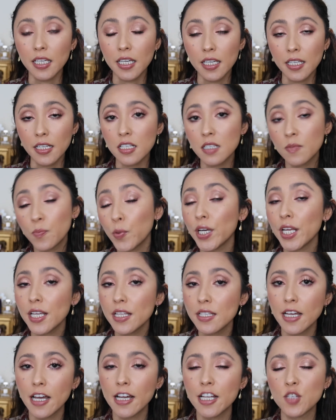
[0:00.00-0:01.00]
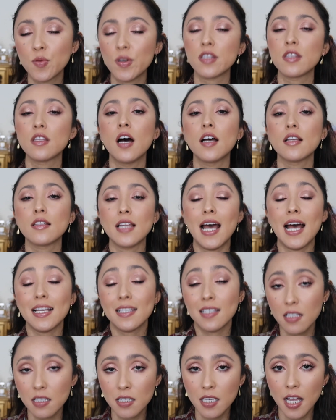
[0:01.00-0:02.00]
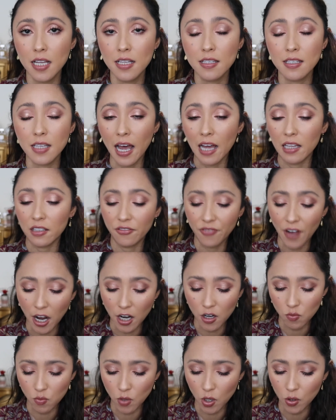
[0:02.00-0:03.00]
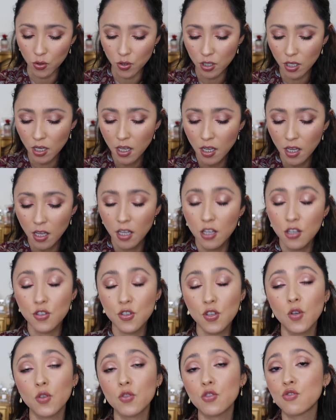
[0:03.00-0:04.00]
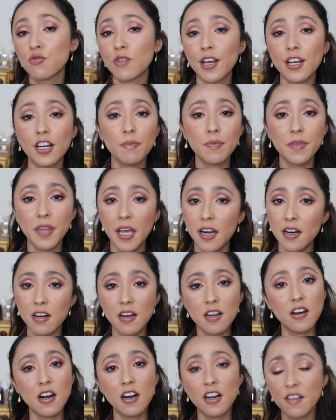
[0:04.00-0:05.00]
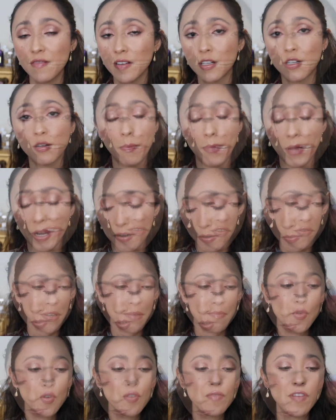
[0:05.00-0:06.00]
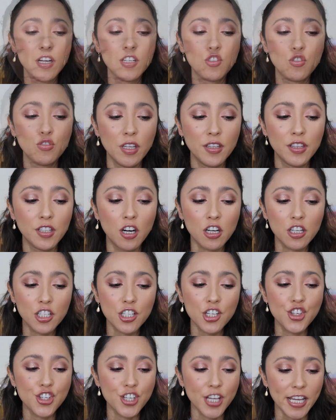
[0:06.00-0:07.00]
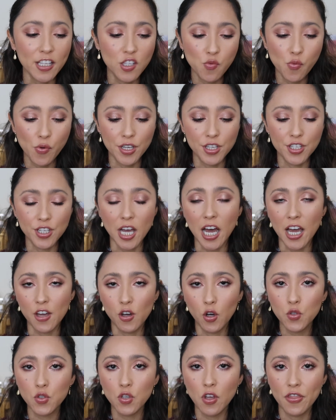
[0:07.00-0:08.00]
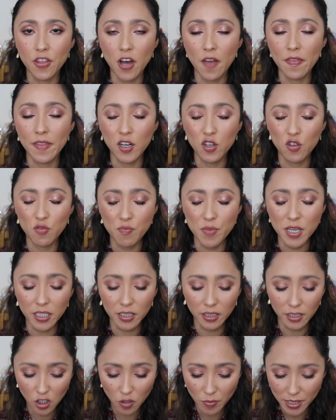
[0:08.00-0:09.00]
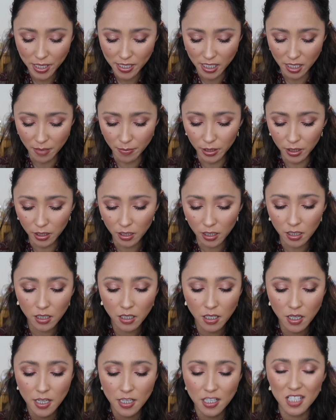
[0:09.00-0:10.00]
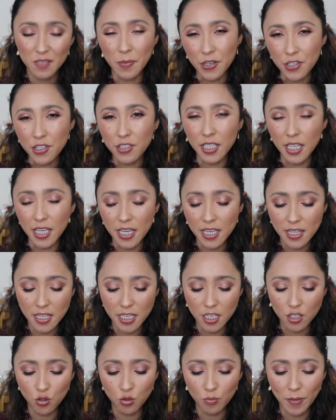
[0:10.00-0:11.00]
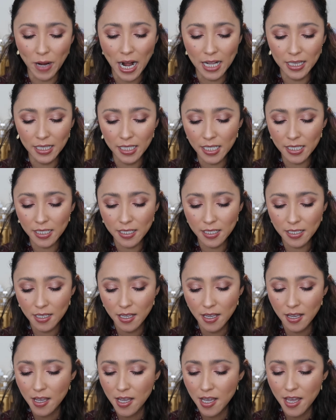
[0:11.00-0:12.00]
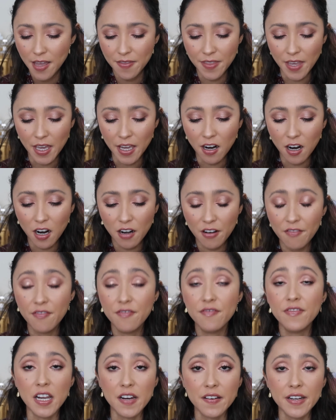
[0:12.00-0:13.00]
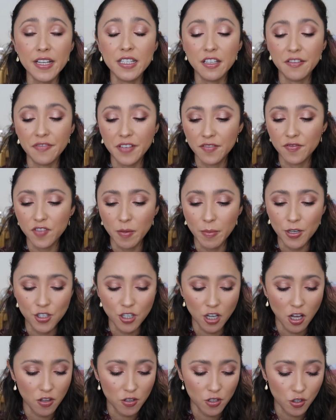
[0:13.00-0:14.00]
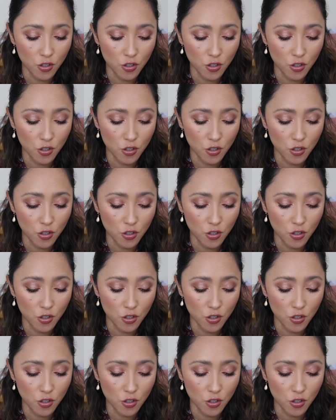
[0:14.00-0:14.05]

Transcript: It is pretty intense, but not as intense as Fire Rose. So straight up there, not even comparable. We move on to the darker shades, which I also thought that could be a little bit similar, especially in these two palettes. They are very different from each other.